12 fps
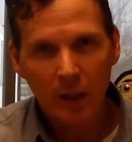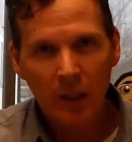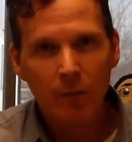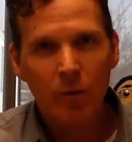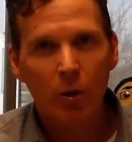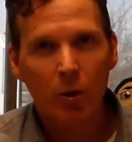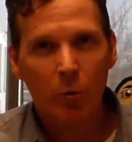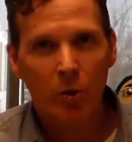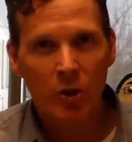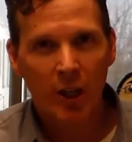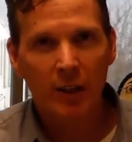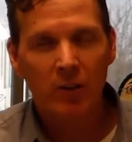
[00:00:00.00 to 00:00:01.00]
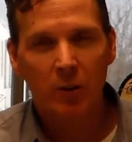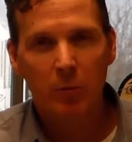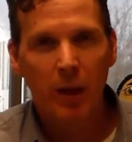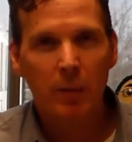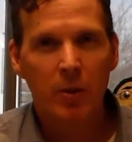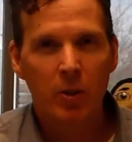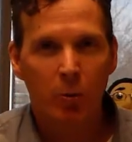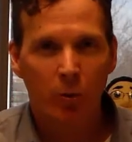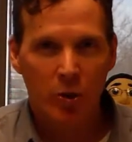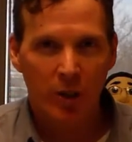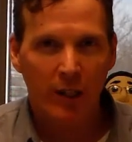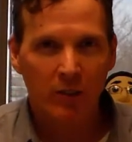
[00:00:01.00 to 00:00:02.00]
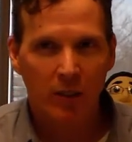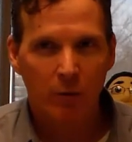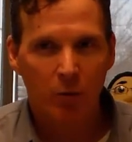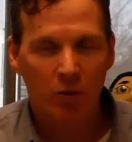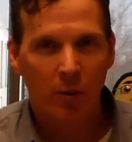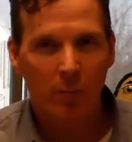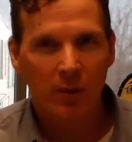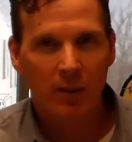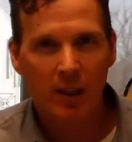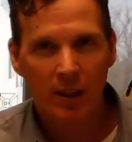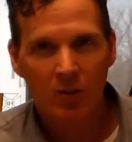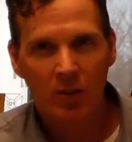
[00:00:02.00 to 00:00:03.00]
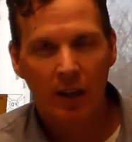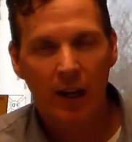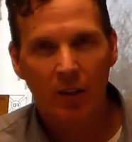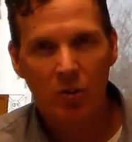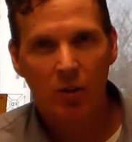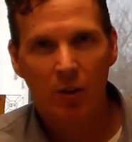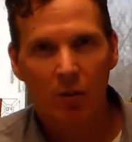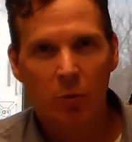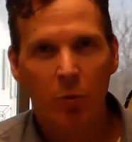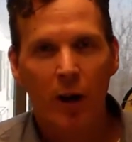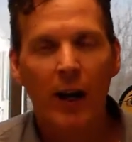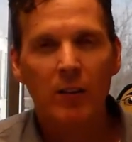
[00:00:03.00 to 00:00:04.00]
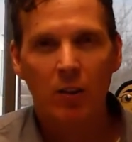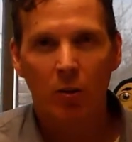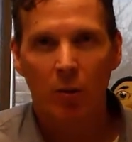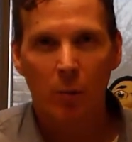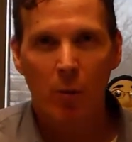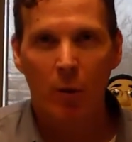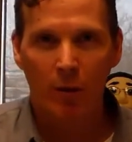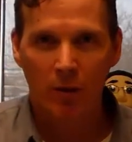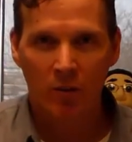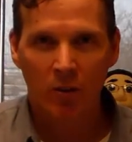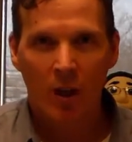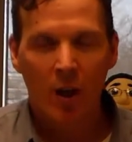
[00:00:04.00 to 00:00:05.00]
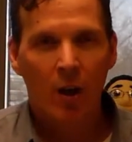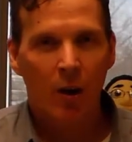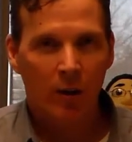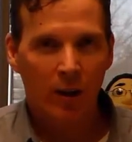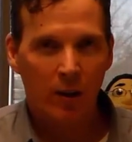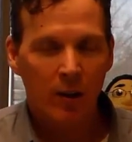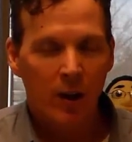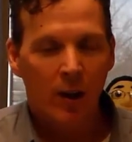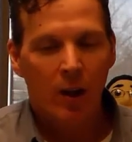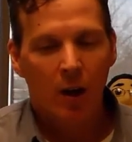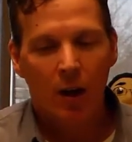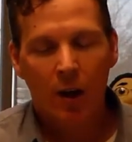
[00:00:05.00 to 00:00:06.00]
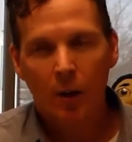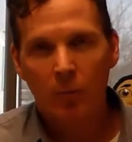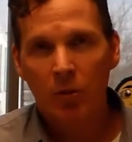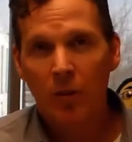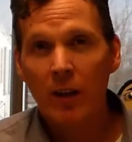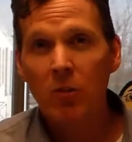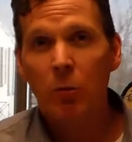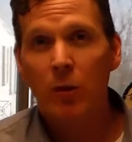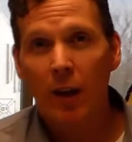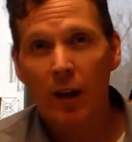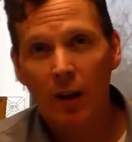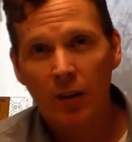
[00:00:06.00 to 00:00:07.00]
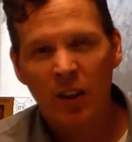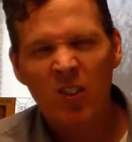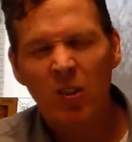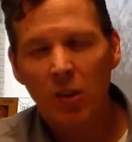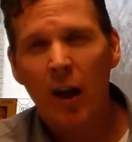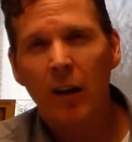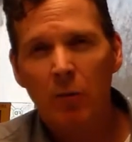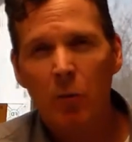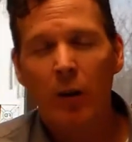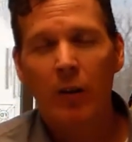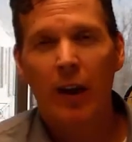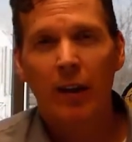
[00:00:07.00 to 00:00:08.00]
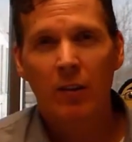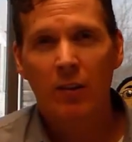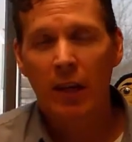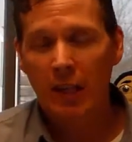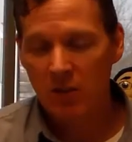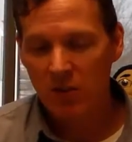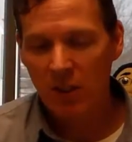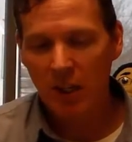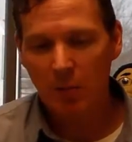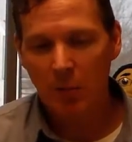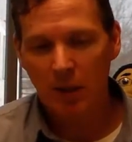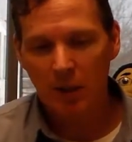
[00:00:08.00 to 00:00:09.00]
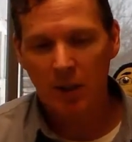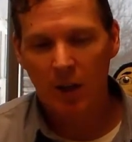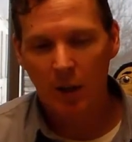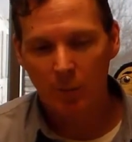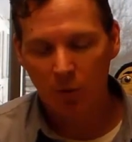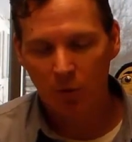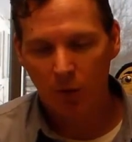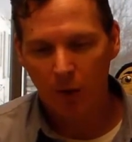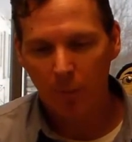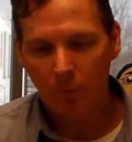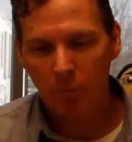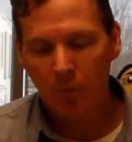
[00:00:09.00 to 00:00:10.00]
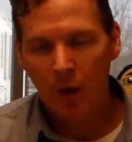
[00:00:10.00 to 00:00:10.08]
even though you rejected, maybe you're rejecting for something that isn't actually of practical importance. Okay, um, so that's where that that's a lot of where that that statement comes from.